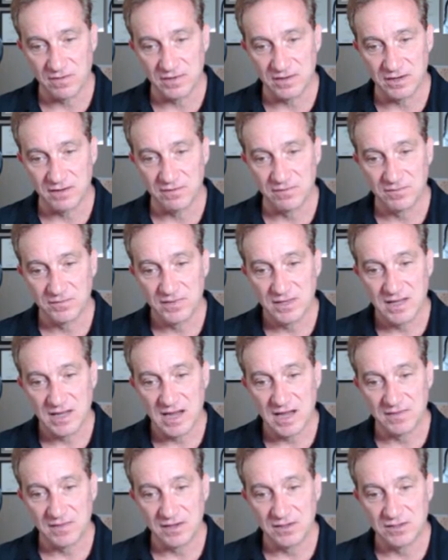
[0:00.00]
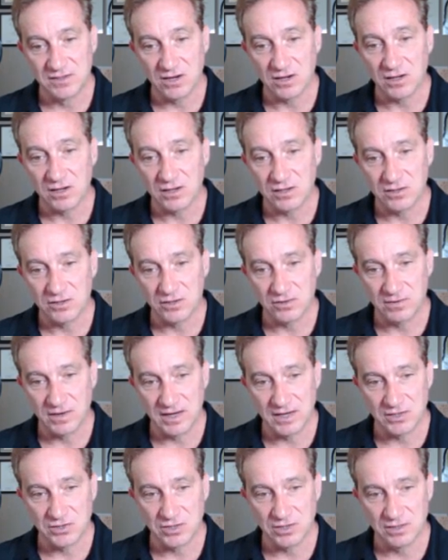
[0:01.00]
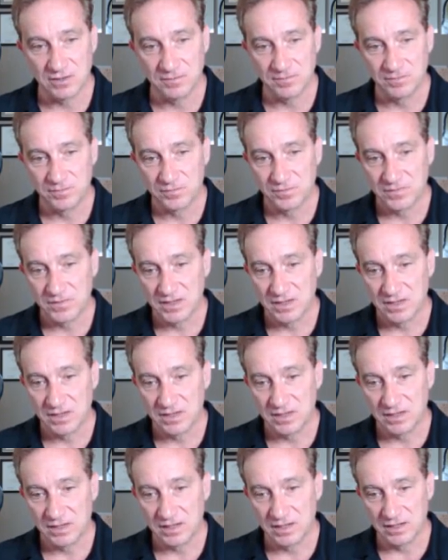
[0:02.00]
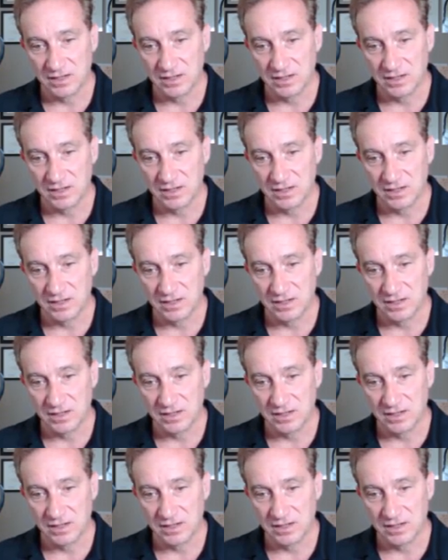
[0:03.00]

and the dollar duration is